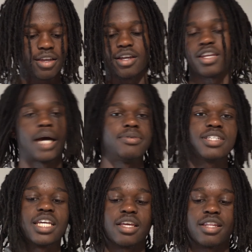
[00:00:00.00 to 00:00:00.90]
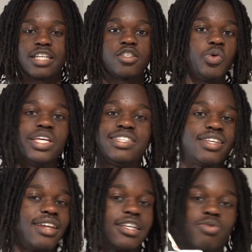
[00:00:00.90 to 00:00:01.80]
No, I'm just kidding, that's too easy,
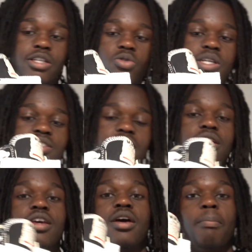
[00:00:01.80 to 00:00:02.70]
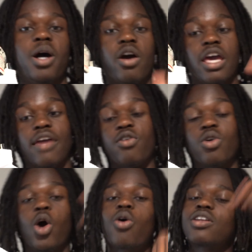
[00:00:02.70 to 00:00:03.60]
that's way too easy. But if you
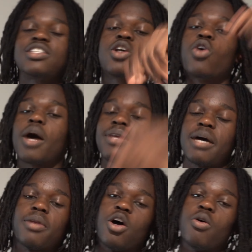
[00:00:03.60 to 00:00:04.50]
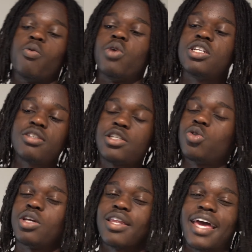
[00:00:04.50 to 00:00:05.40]
just go comment down below, what does this shoe
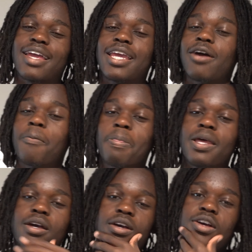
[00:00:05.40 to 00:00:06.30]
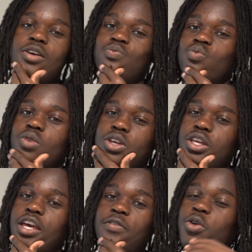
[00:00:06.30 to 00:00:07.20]
look like, you know?
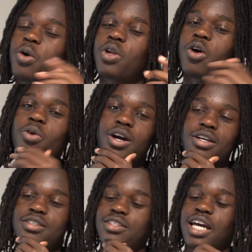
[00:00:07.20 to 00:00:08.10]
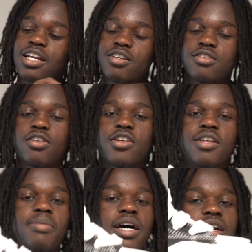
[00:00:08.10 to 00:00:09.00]
If you don't know, it's kind of
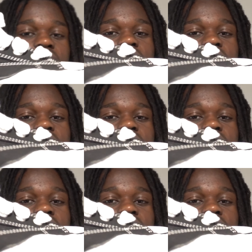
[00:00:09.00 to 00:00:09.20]
concerning, but